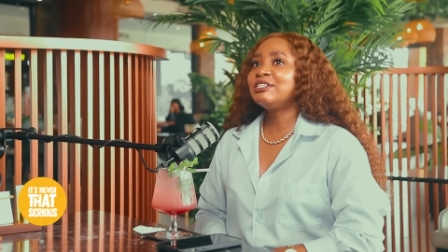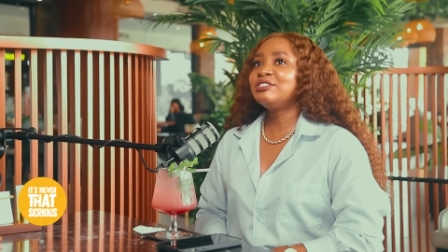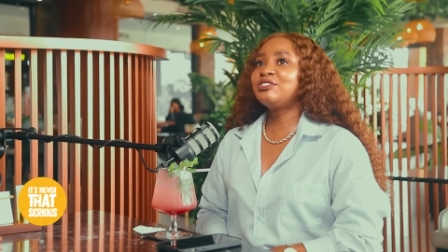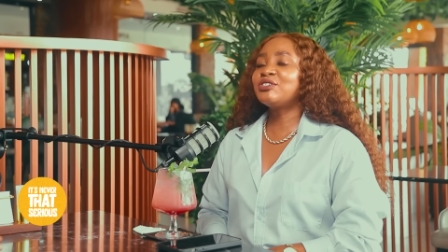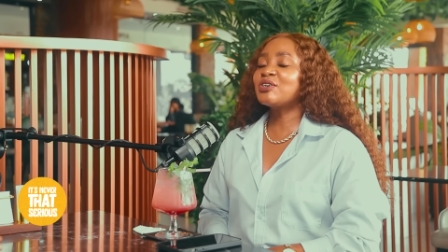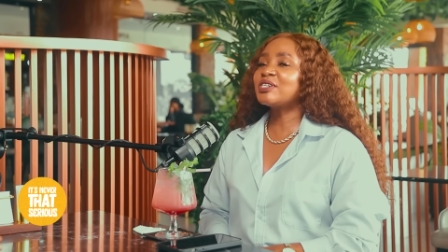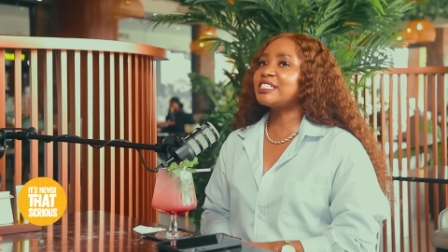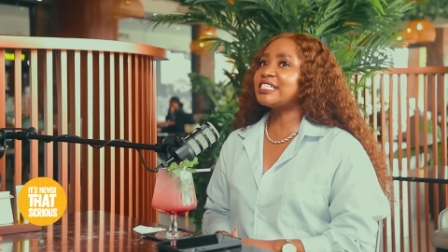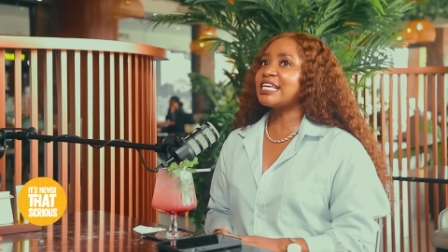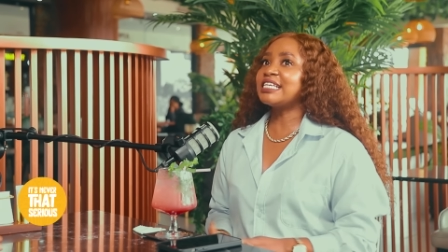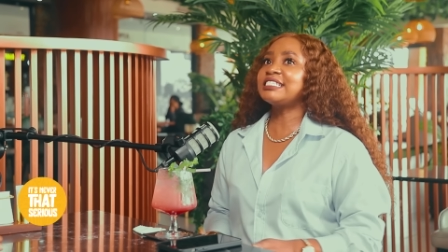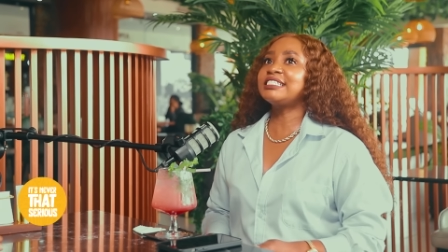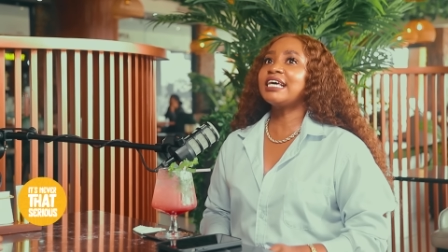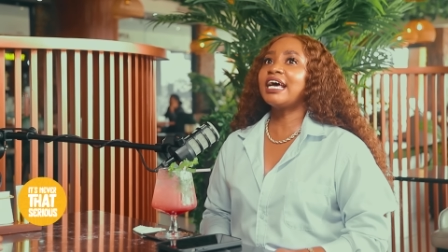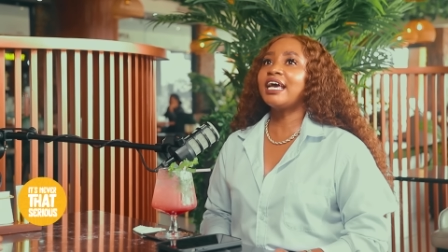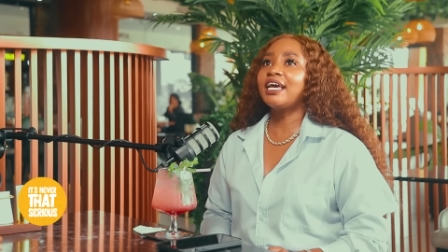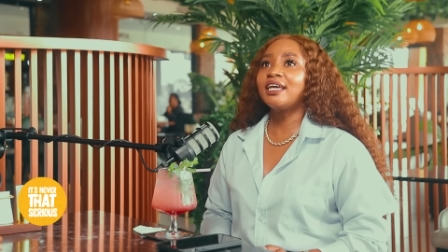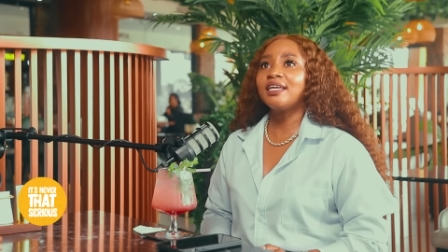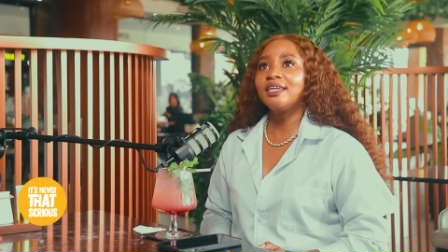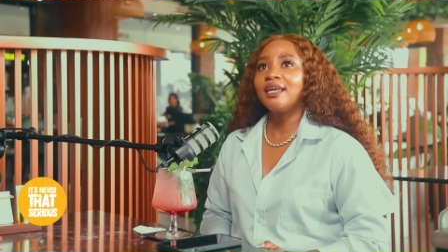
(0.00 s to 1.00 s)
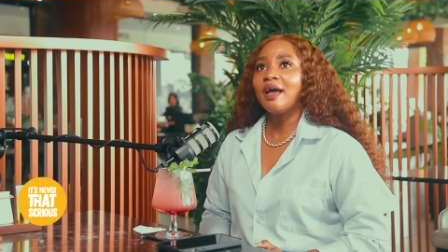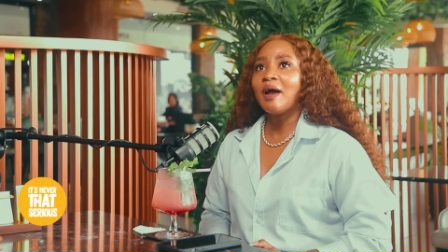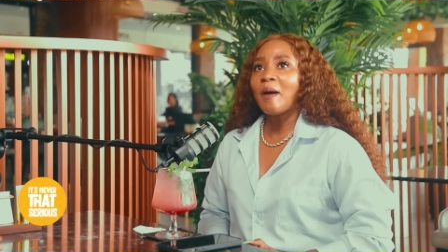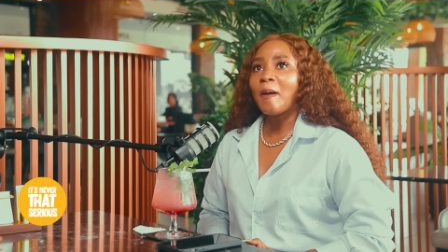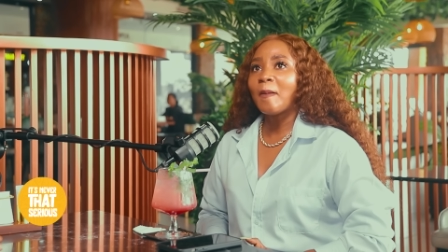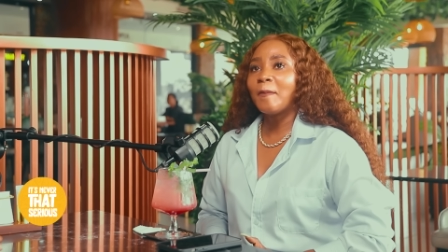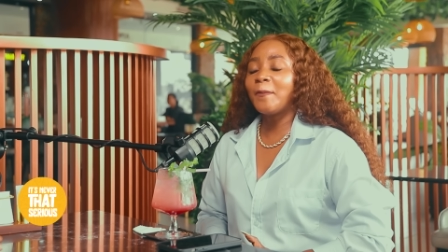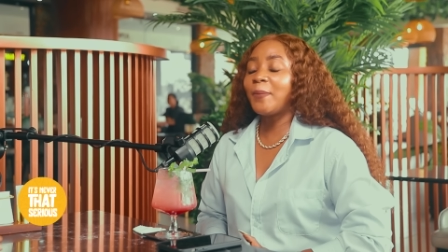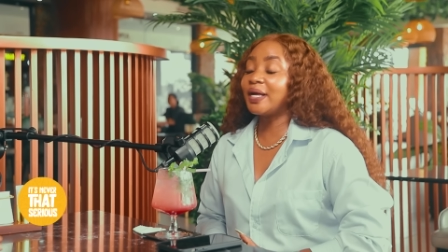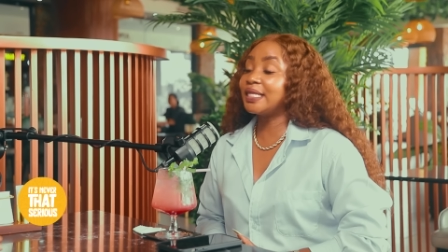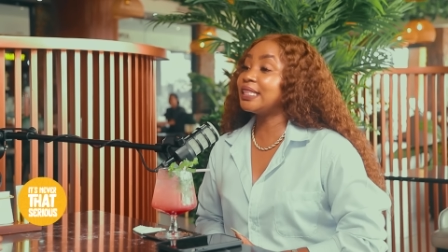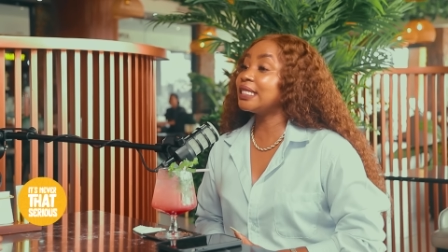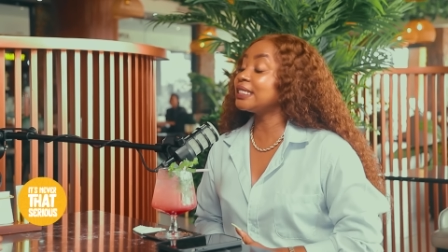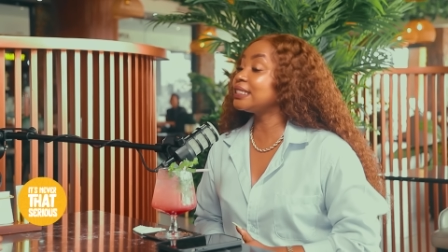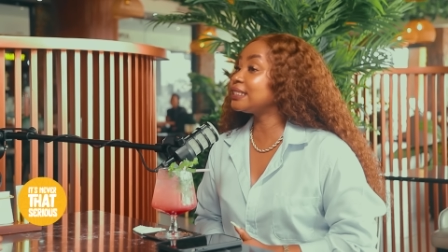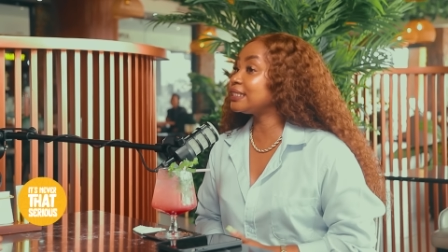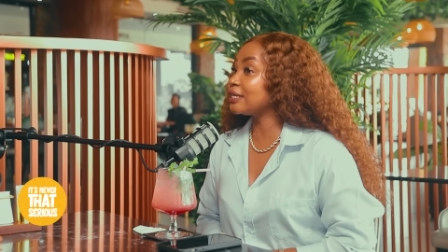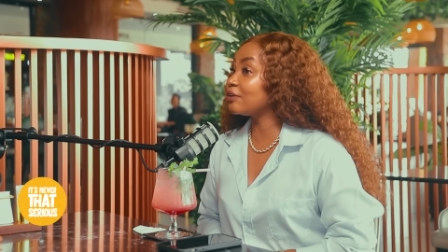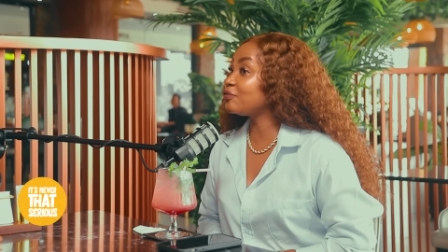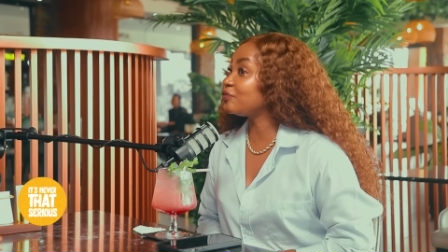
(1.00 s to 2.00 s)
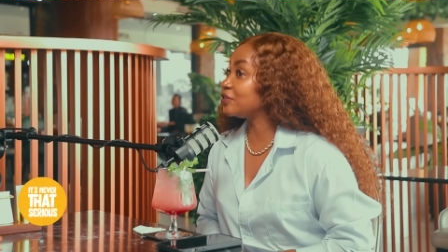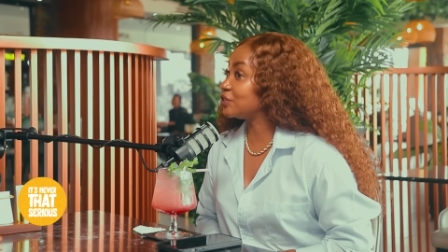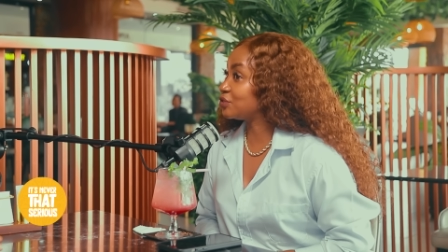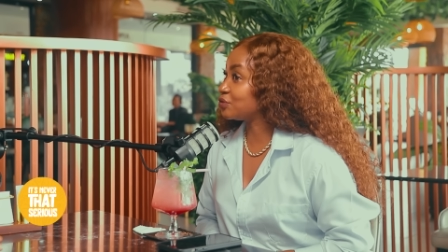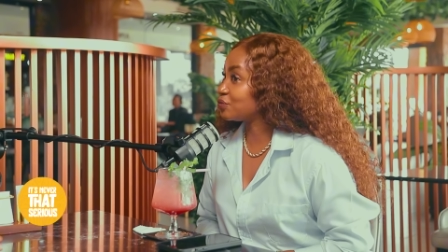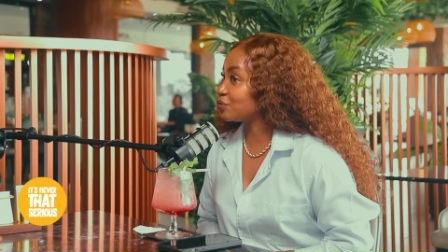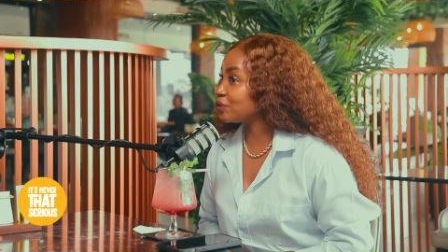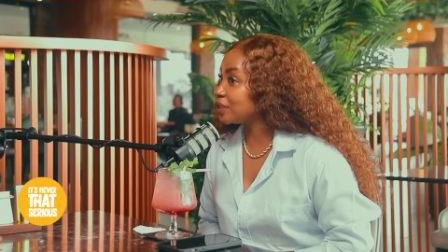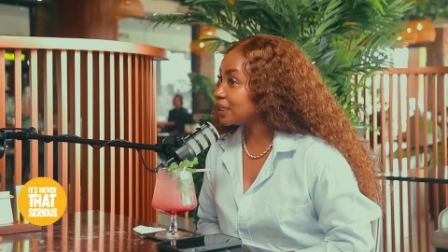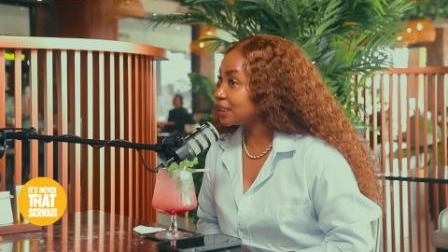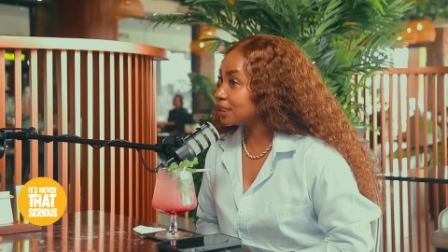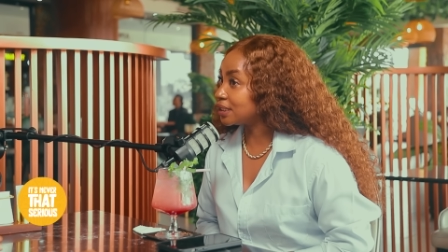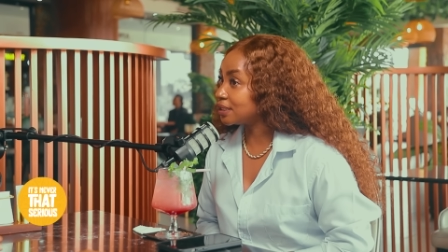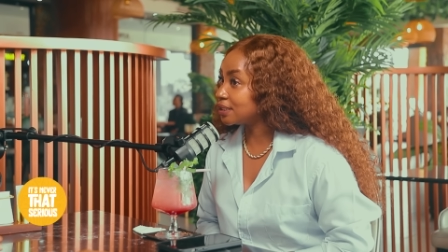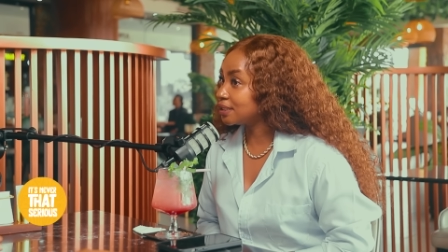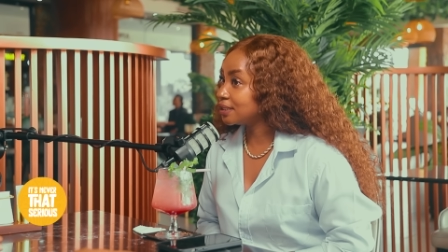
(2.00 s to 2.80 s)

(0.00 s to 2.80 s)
jokes aside, but that stuff is real.